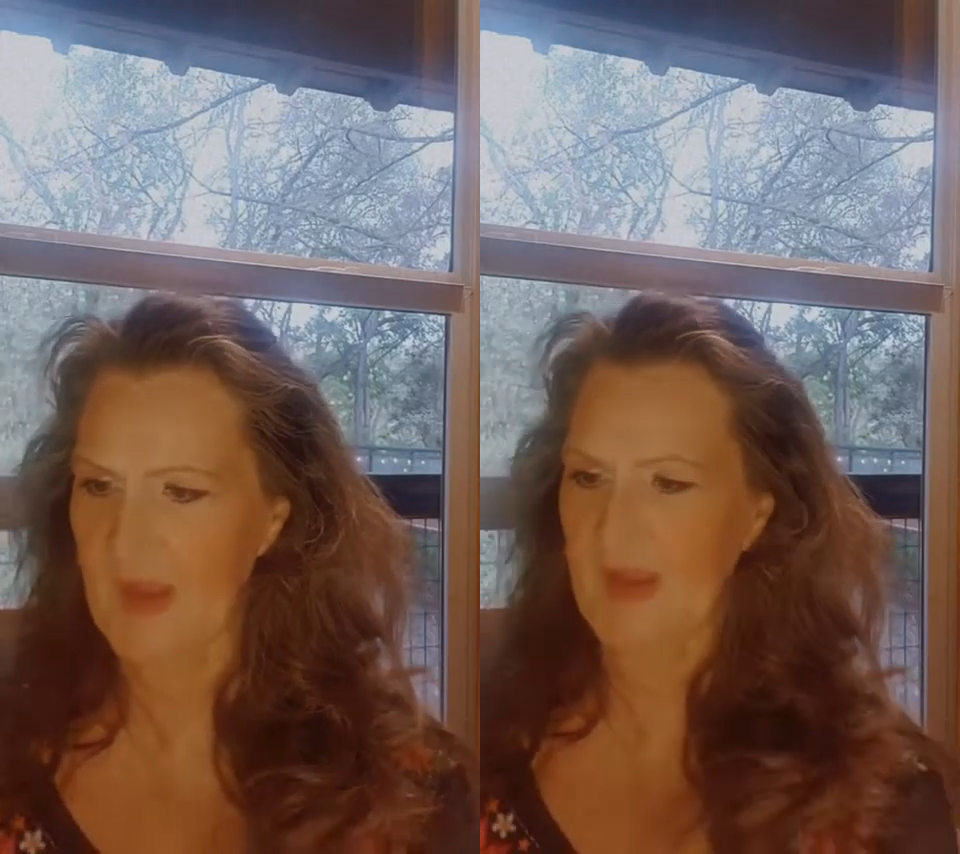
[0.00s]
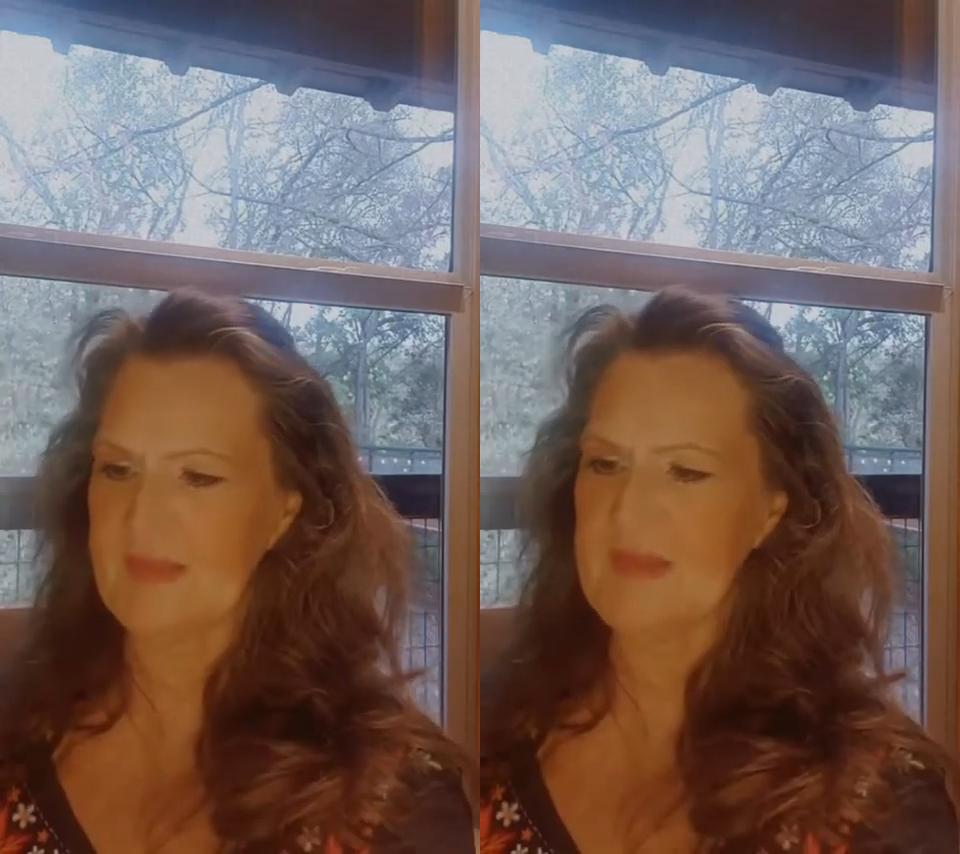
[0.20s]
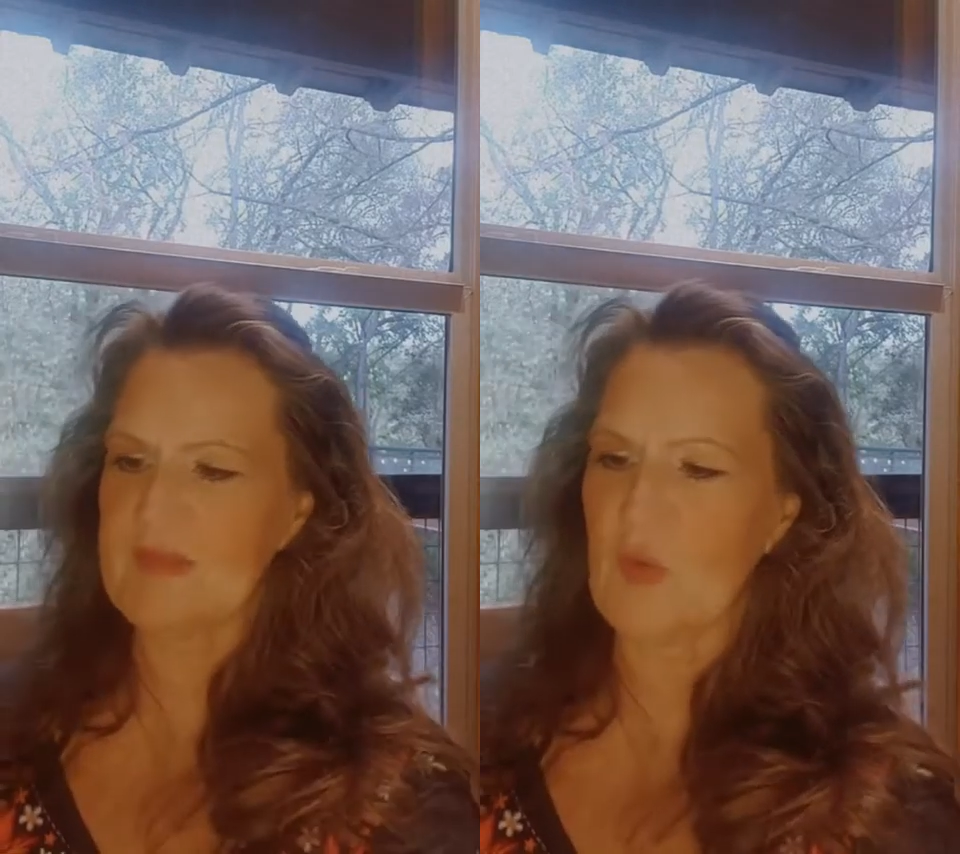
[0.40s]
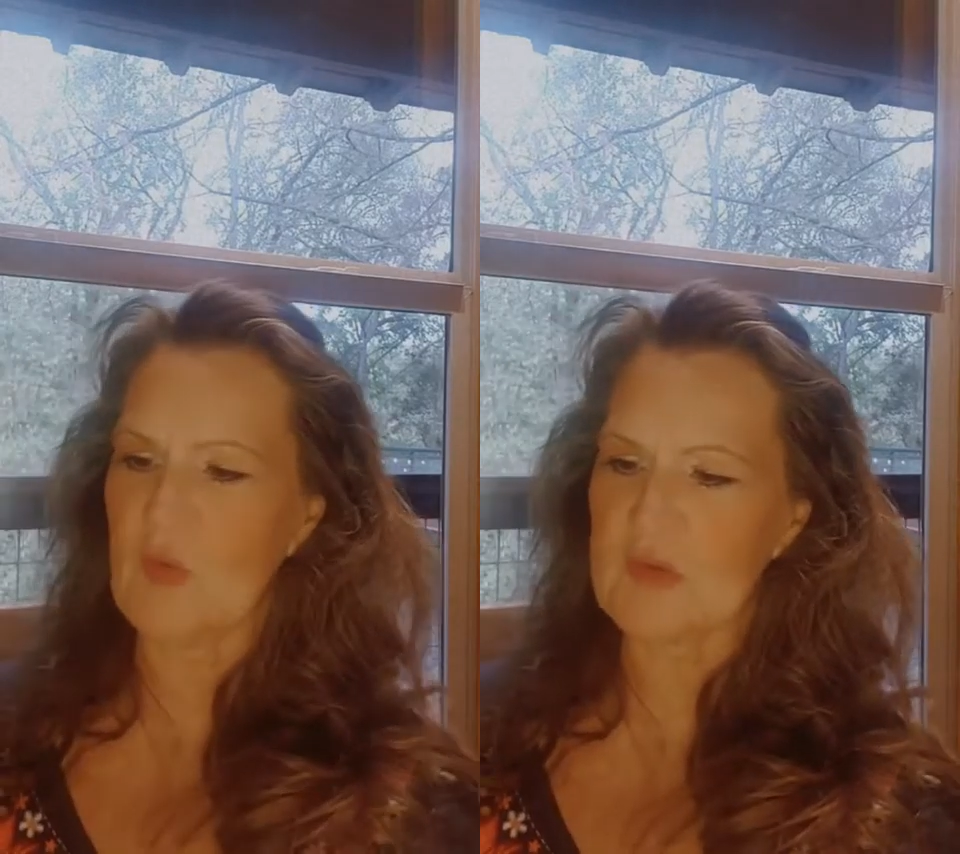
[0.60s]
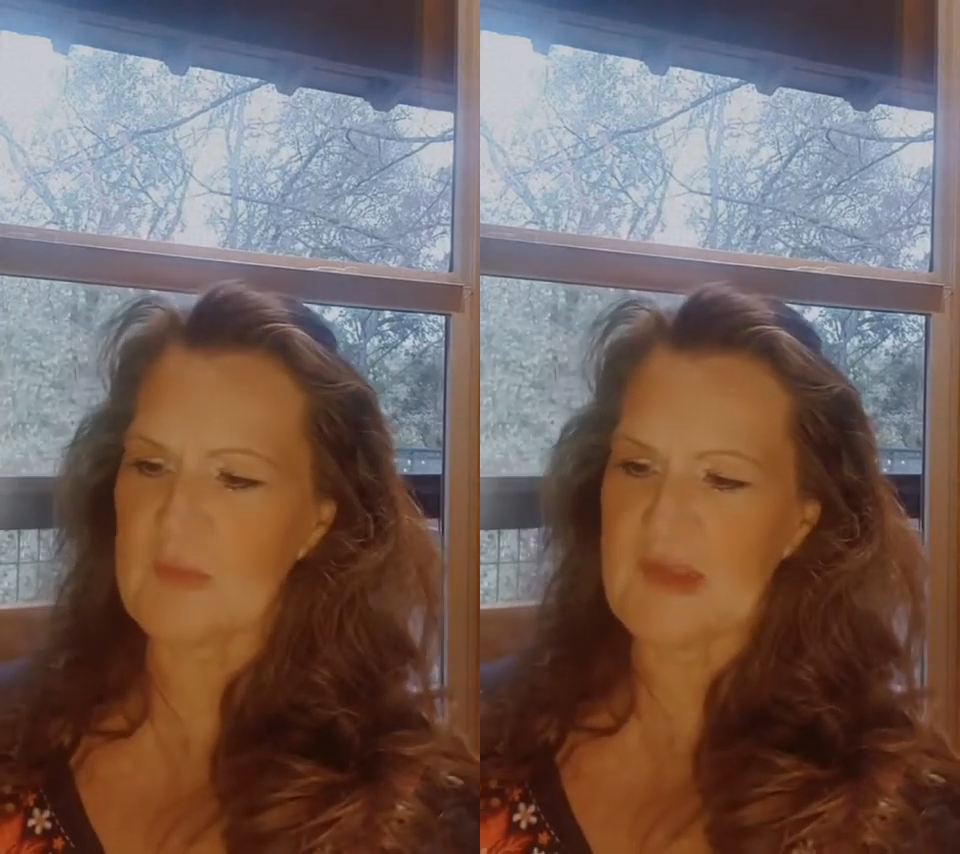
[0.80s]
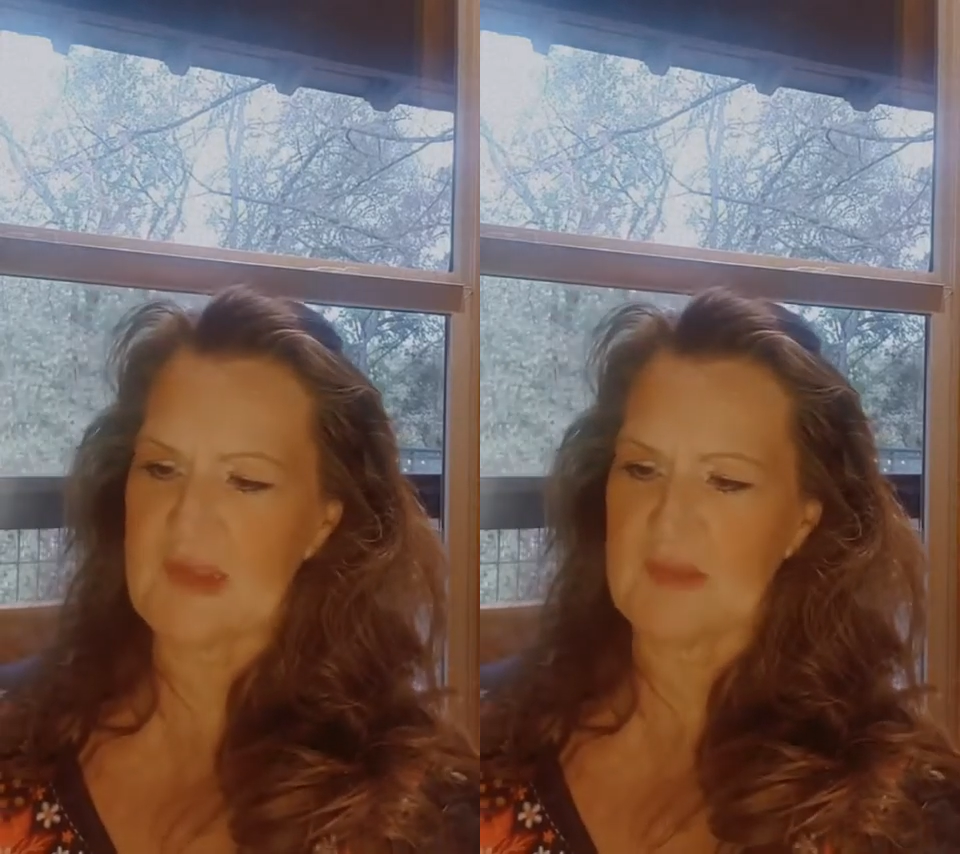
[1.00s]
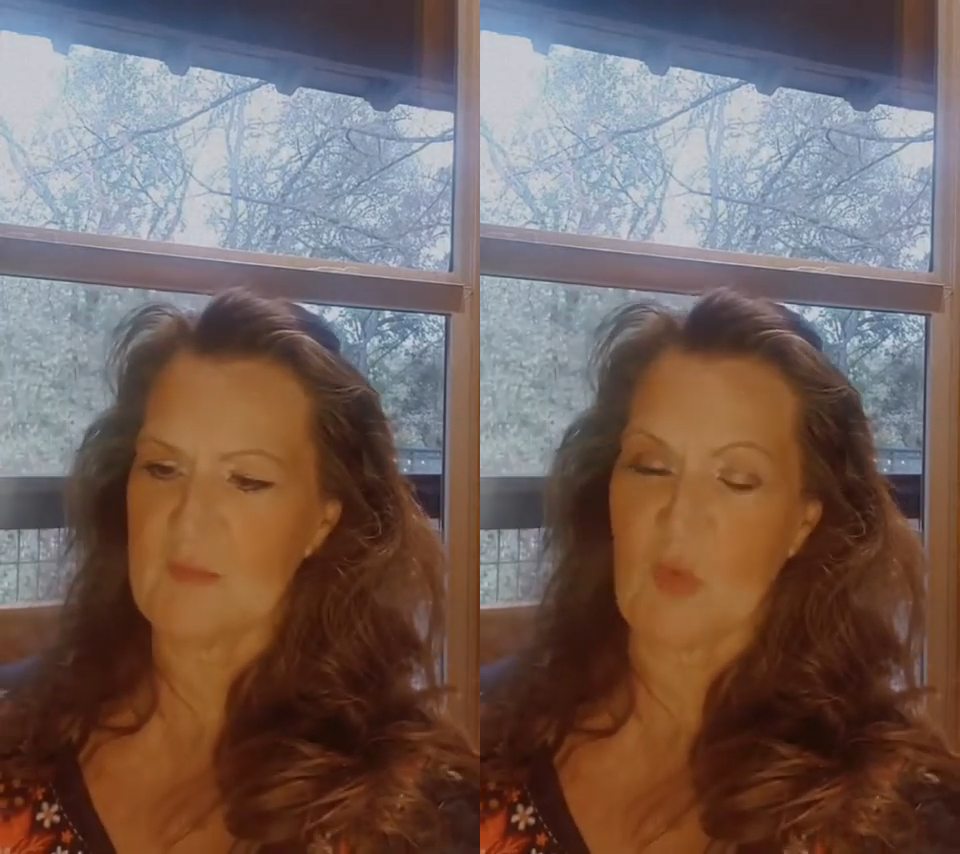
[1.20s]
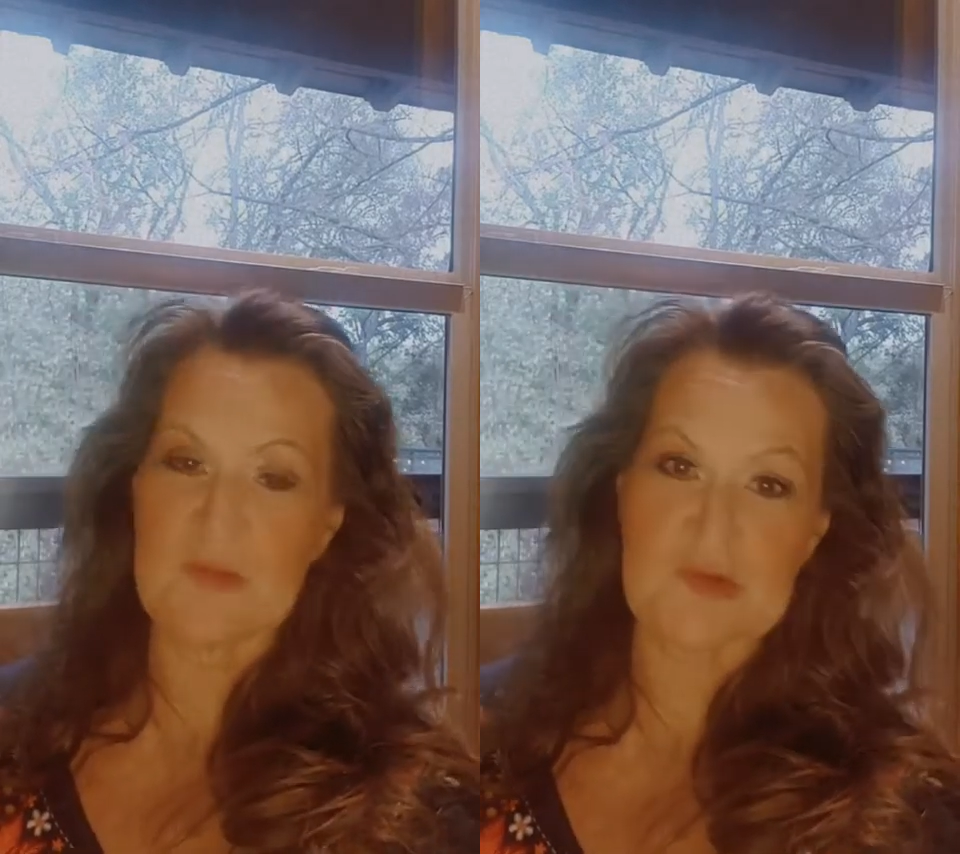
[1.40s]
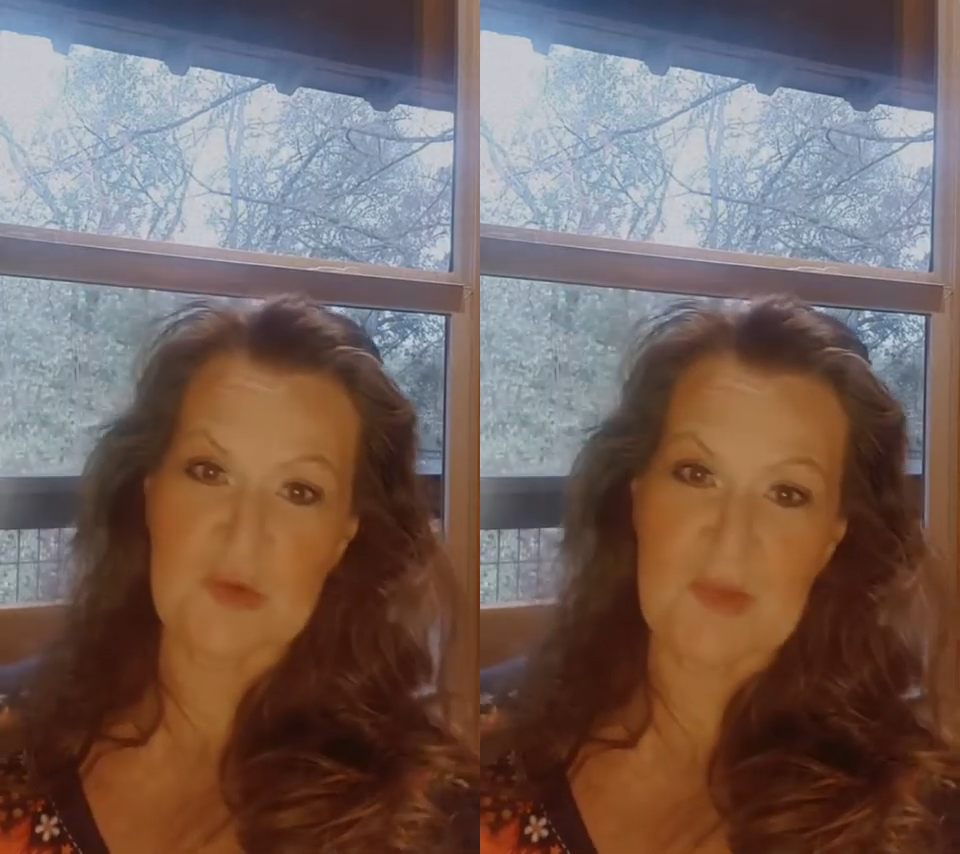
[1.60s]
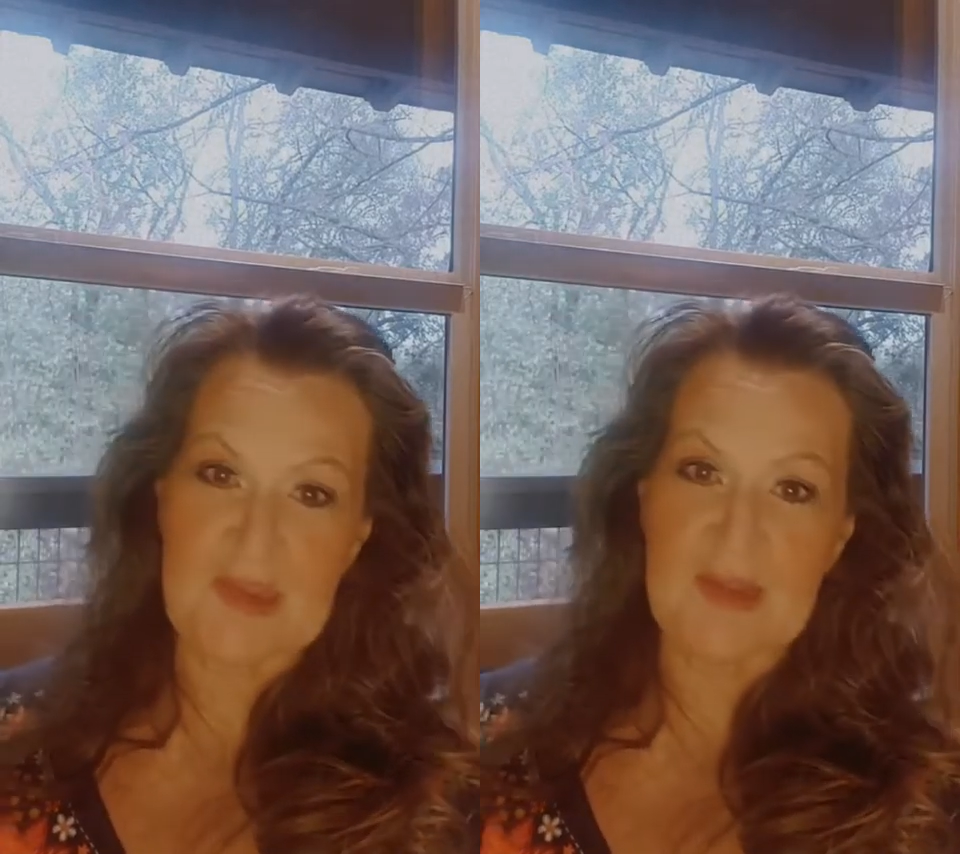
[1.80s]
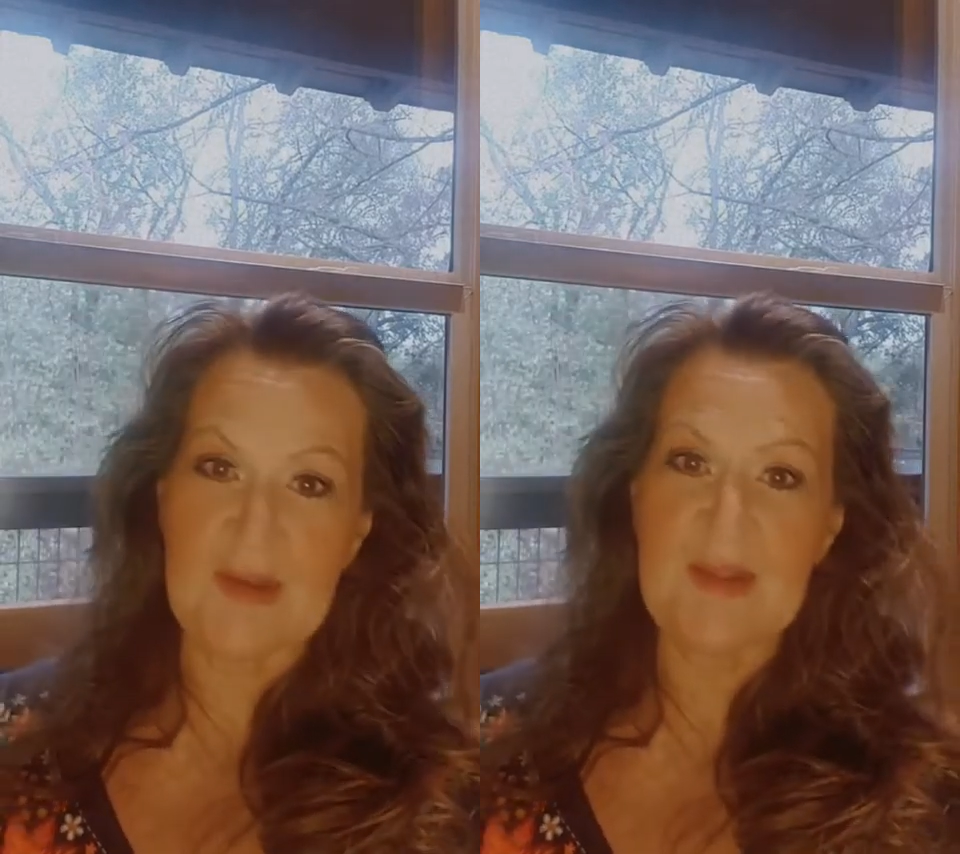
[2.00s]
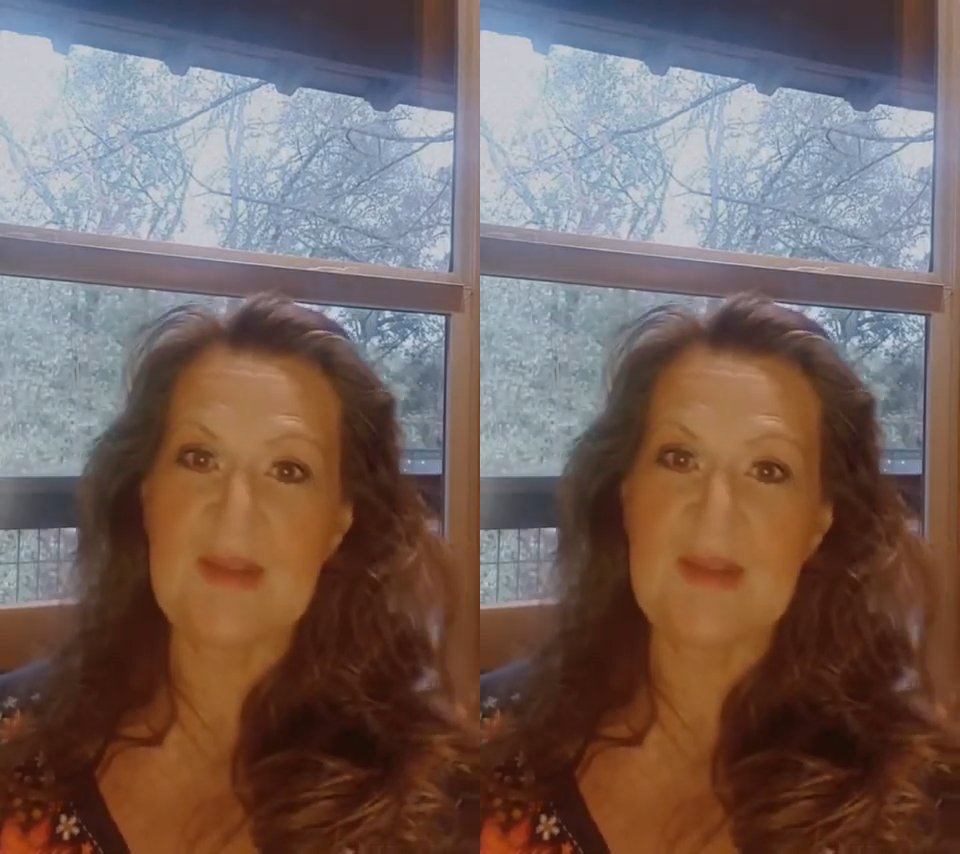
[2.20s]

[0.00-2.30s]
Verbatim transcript: I think the older we get and the more mature we get,